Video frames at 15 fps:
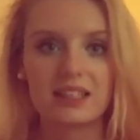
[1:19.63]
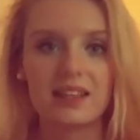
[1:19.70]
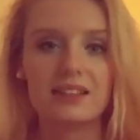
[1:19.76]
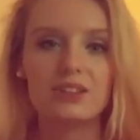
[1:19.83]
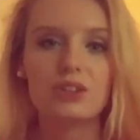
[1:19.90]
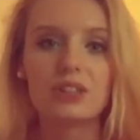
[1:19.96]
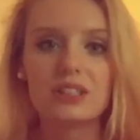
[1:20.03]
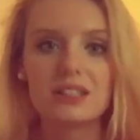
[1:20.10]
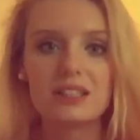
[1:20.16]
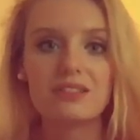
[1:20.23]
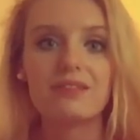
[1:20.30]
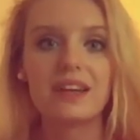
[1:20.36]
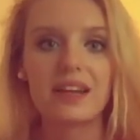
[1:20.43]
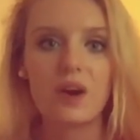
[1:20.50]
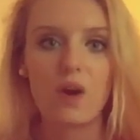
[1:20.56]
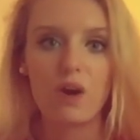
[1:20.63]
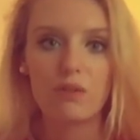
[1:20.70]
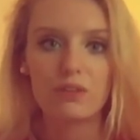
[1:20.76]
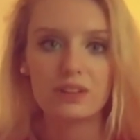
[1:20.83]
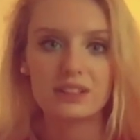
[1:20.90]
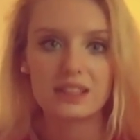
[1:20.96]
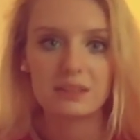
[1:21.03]
and you can see very
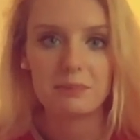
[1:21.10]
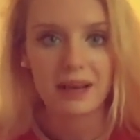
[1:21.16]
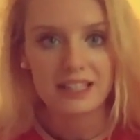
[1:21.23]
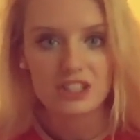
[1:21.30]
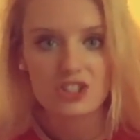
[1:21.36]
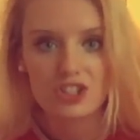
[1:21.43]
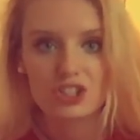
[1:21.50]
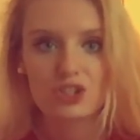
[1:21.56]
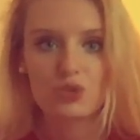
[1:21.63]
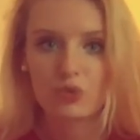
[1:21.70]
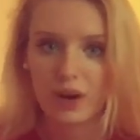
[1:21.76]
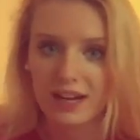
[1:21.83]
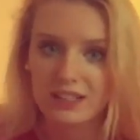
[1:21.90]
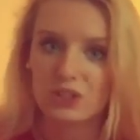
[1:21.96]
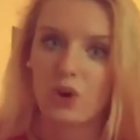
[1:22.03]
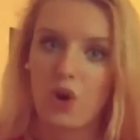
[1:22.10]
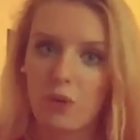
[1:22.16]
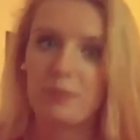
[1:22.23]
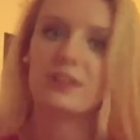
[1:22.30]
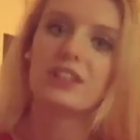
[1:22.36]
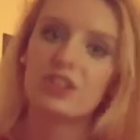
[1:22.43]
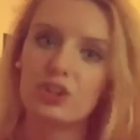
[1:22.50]
often that passengers try to
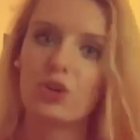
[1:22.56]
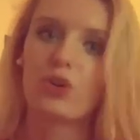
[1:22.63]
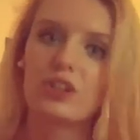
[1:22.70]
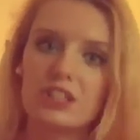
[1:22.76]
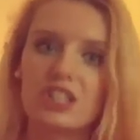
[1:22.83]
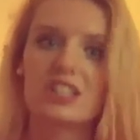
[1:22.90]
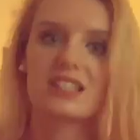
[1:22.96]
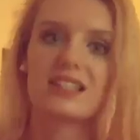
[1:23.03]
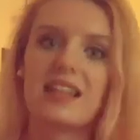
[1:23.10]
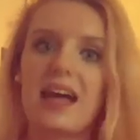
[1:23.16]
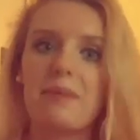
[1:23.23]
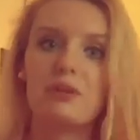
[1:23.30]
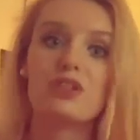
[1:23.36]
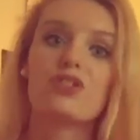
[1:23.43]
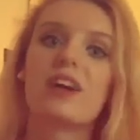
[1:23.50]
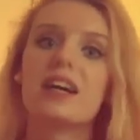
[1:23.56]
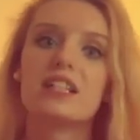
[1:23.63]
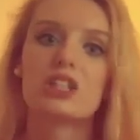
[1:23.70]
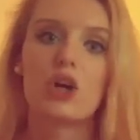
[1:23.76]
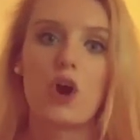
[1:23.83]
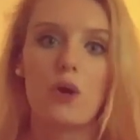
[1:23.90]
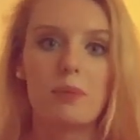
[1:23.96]
open the door, they just slam and trying
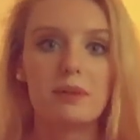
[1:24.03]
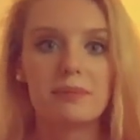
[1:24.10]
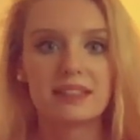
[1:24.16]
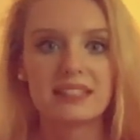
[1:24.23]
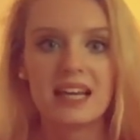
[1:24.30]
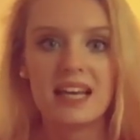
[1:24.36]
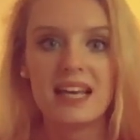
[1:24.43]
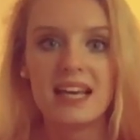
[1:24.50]
to open, but